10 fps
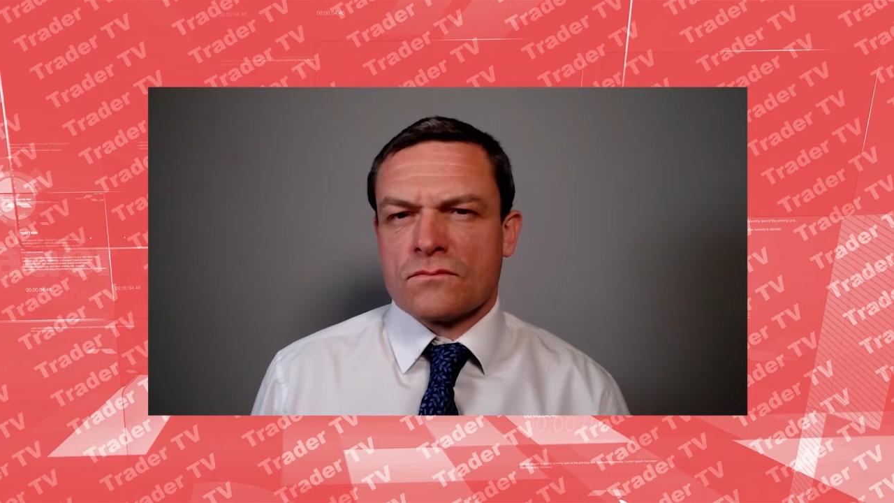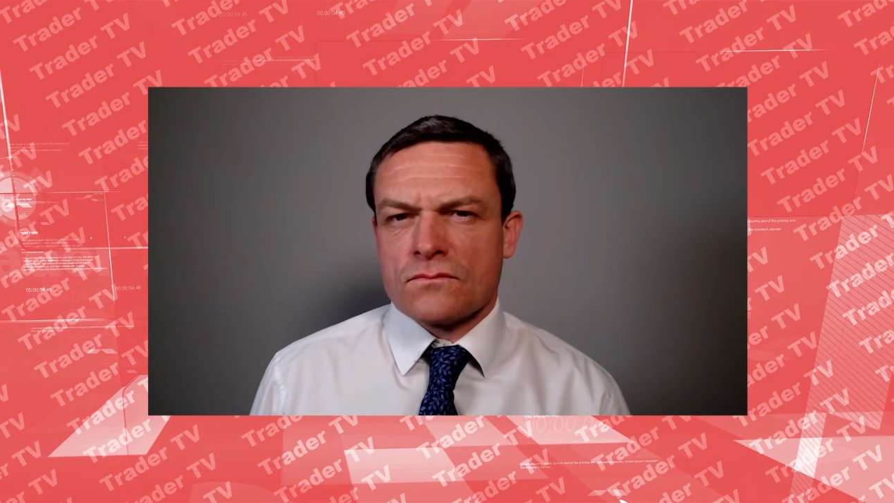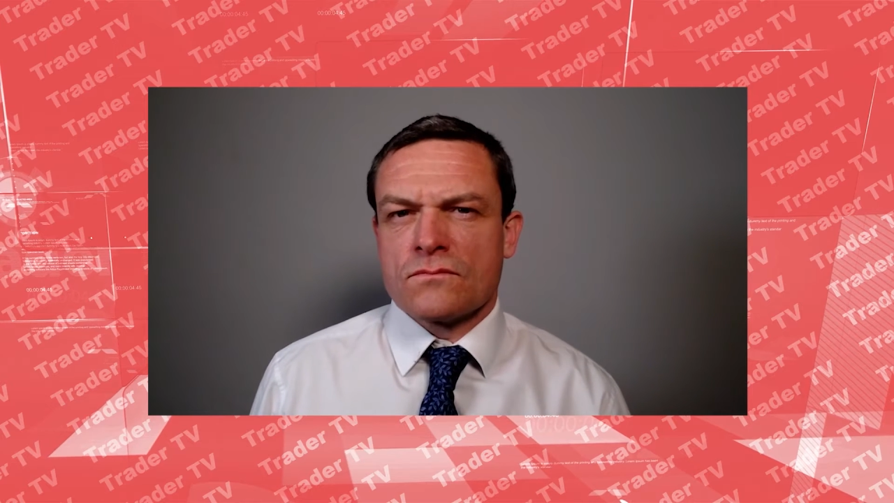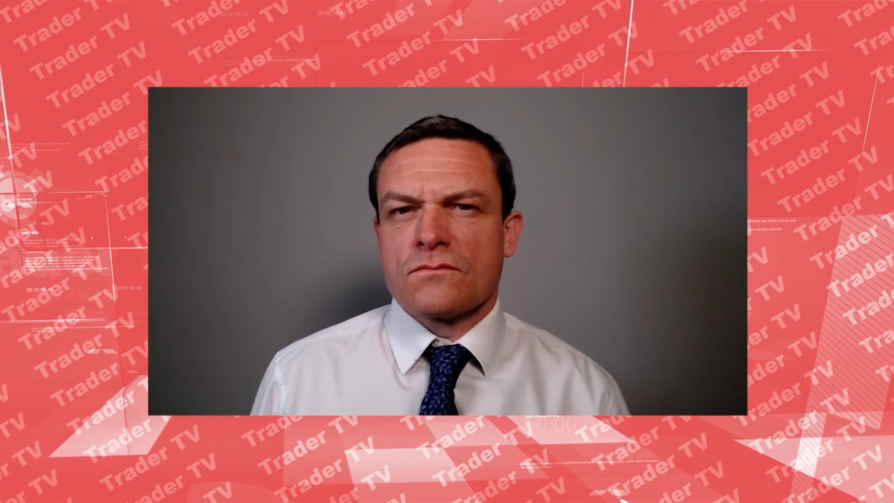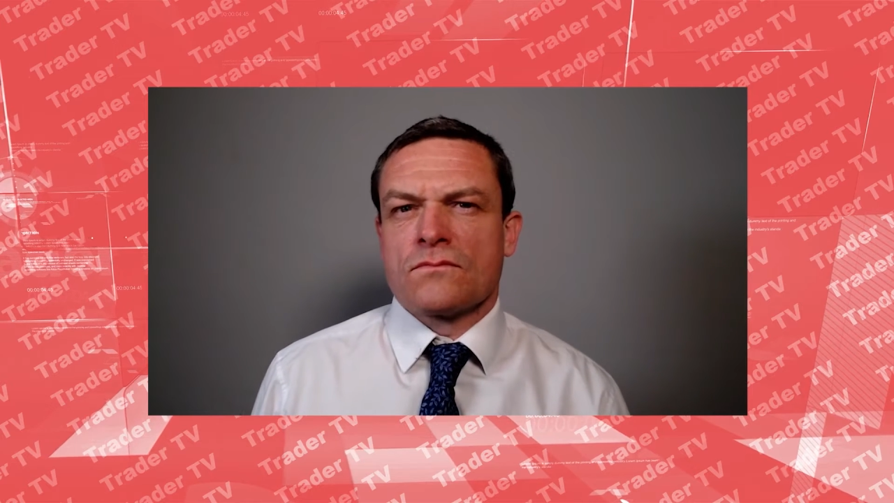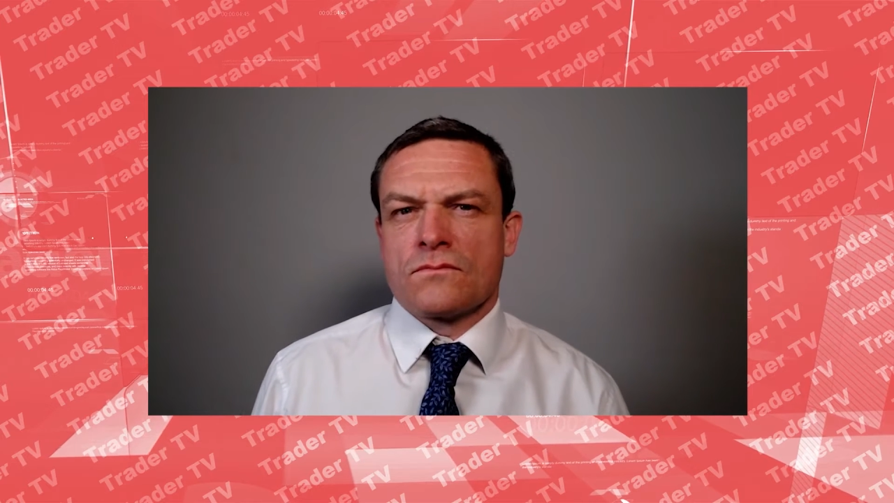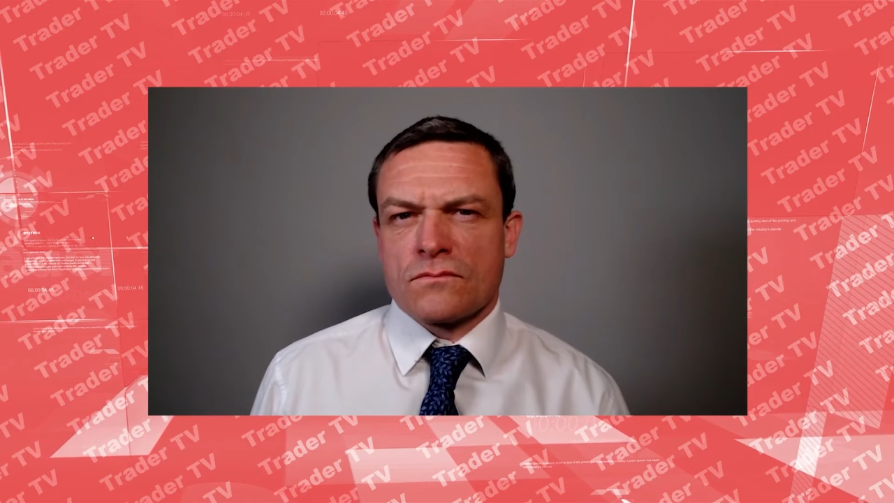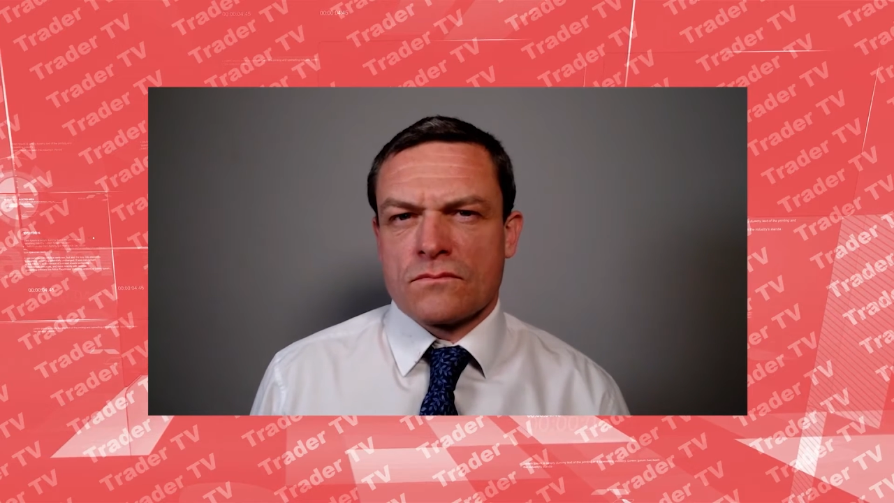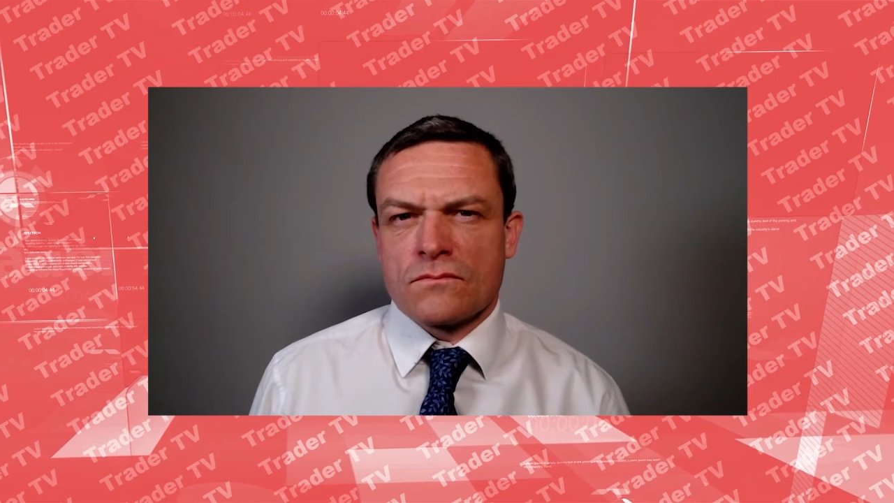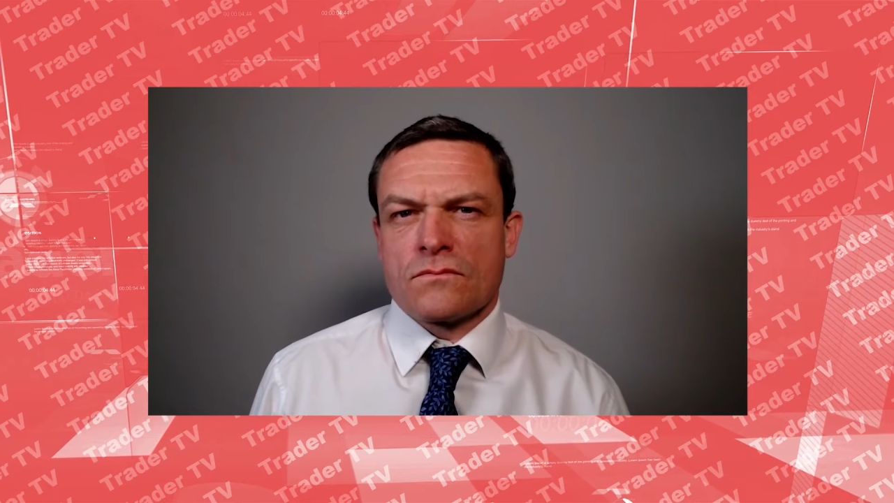actions
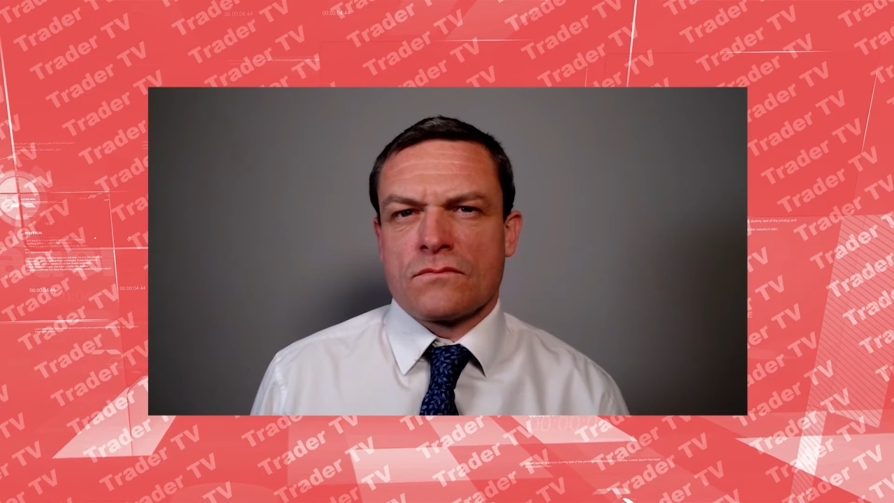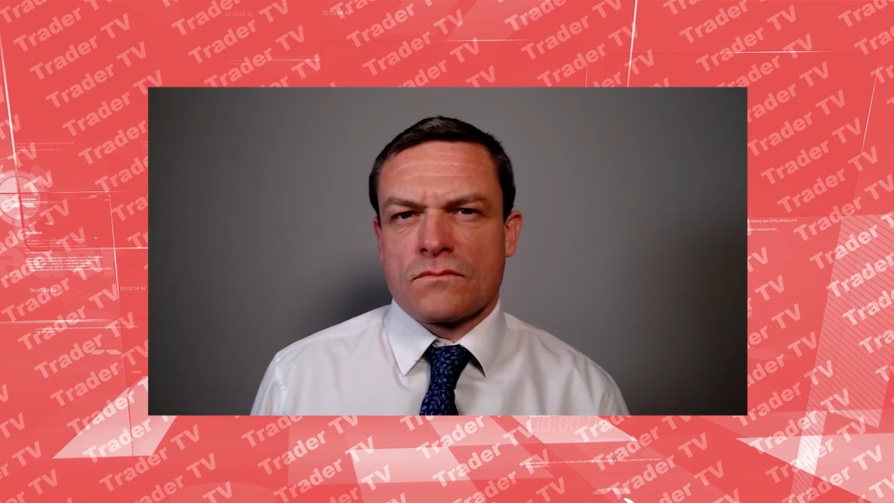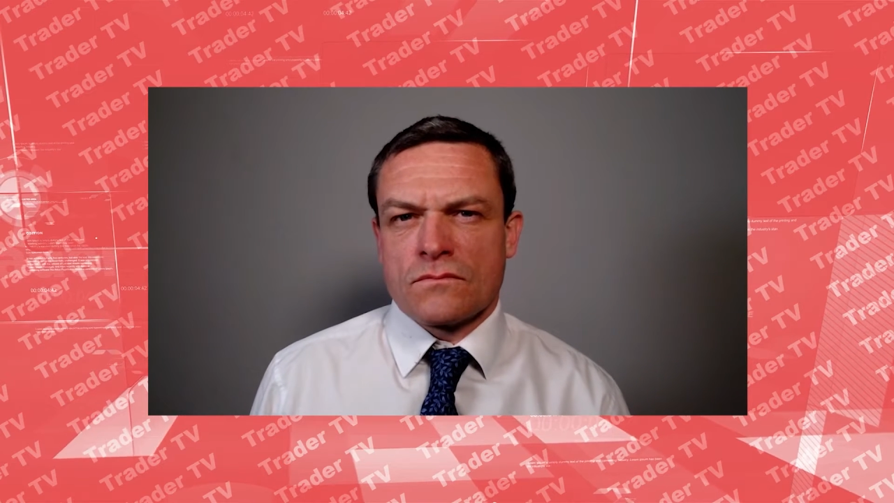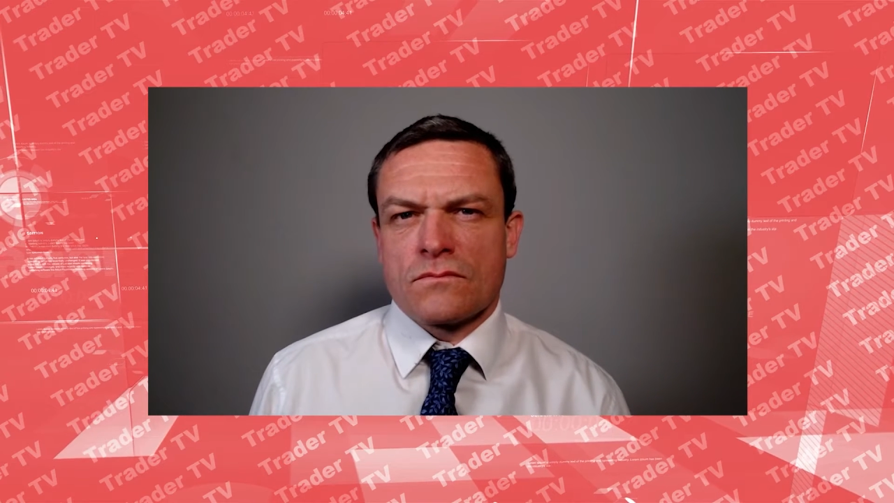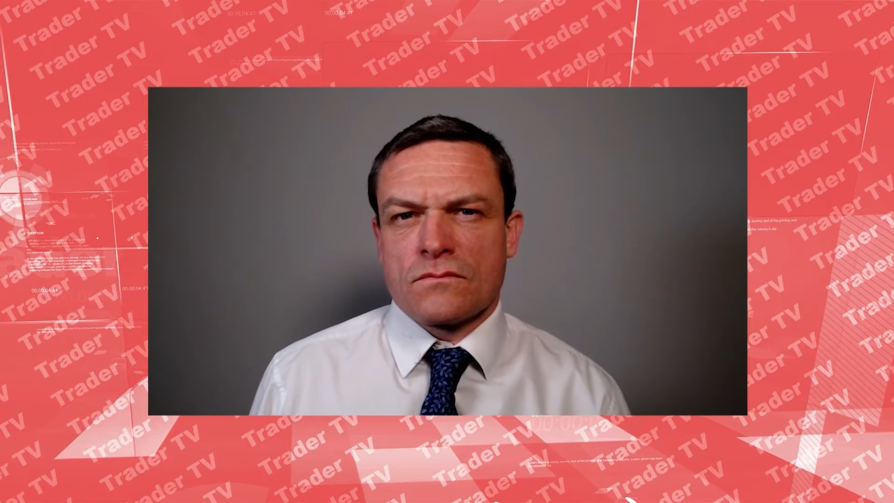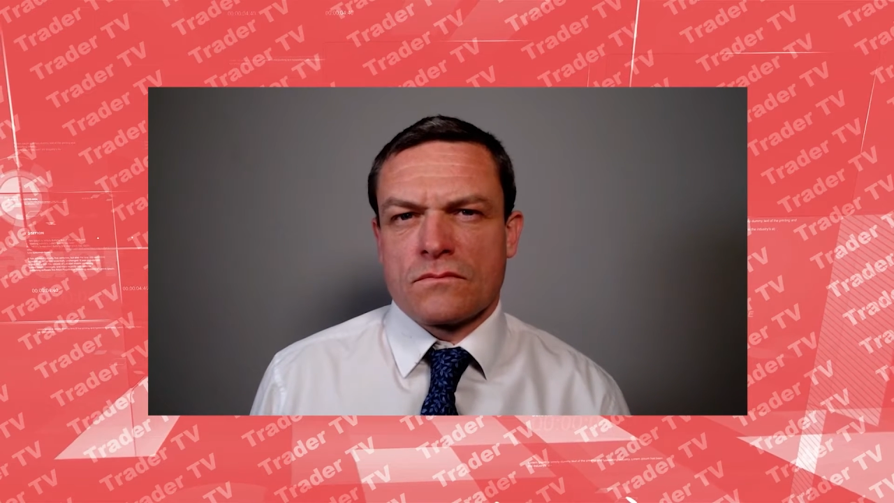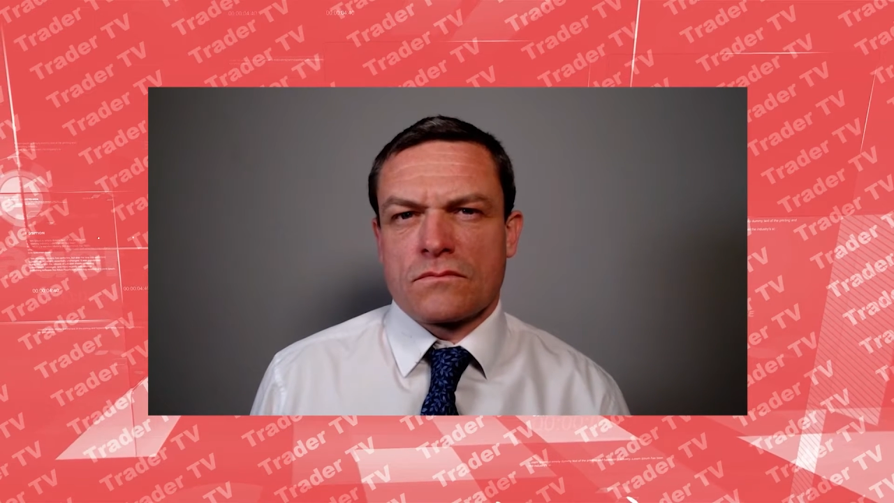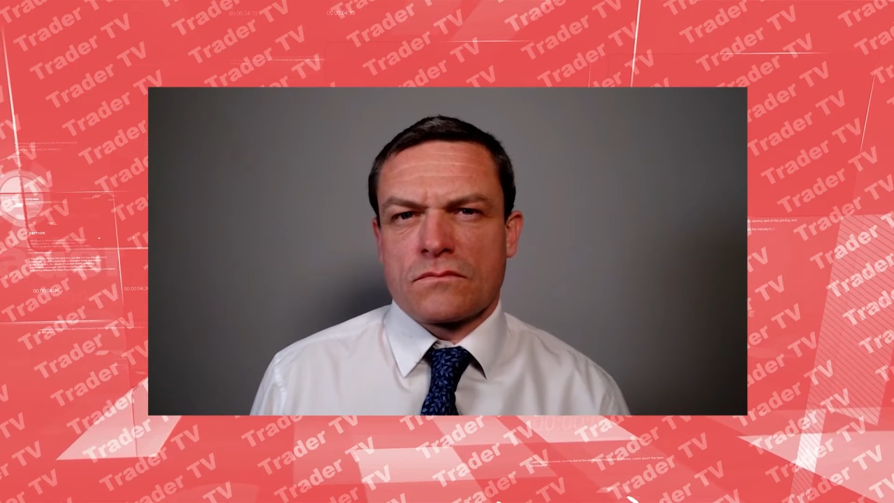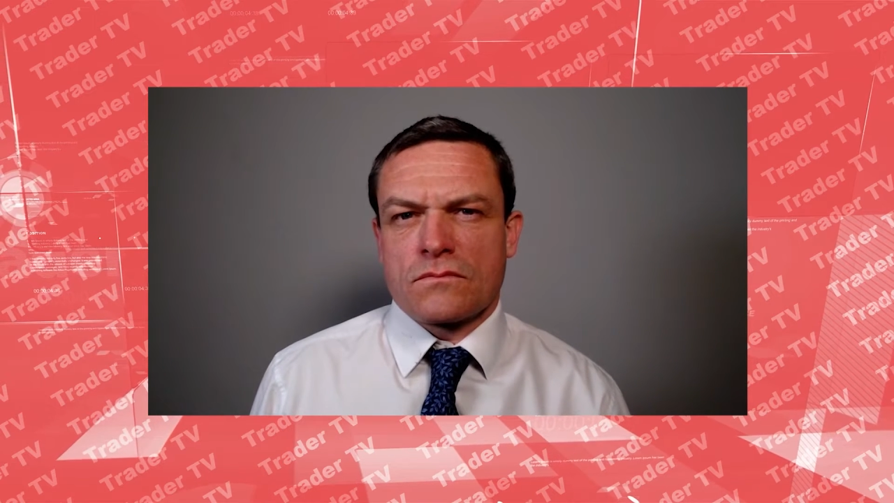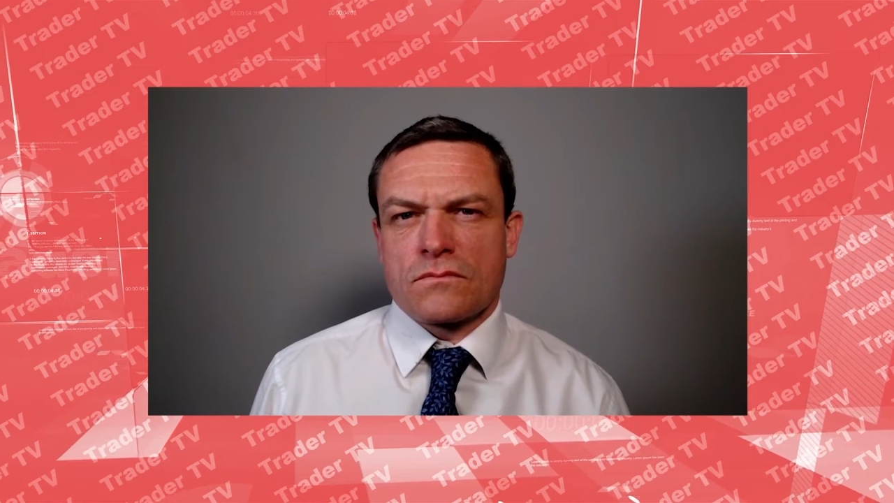will eventually have to
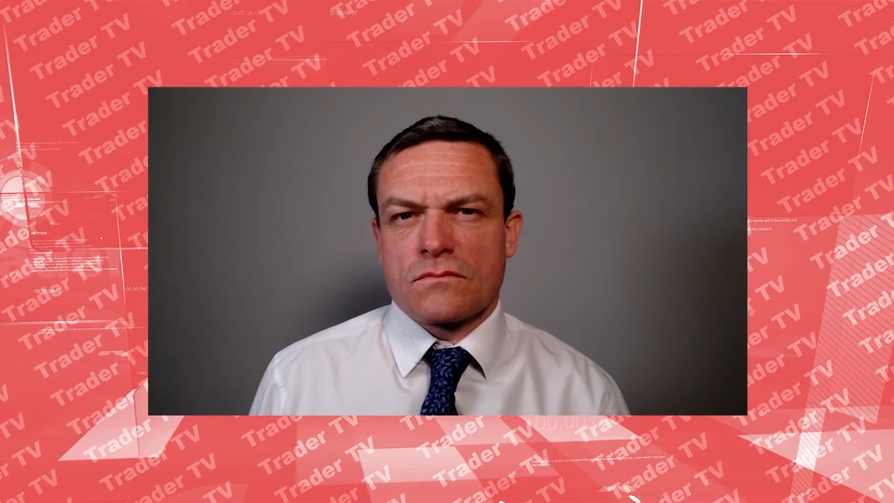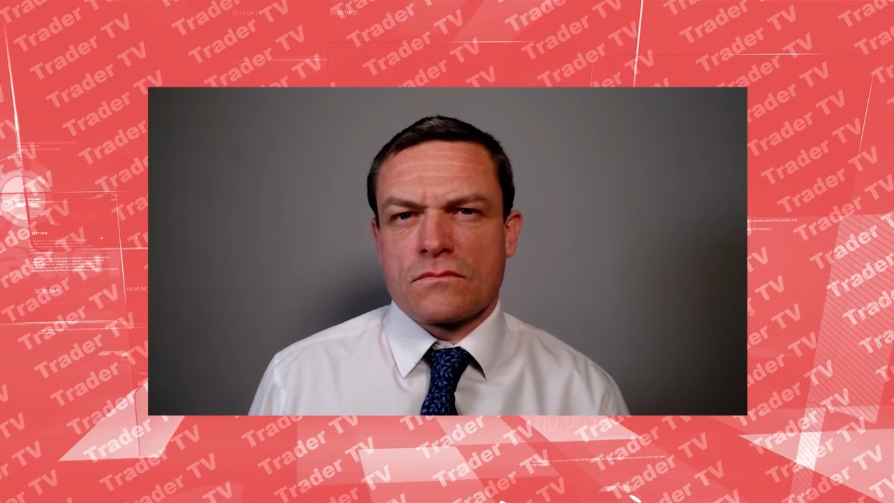permeate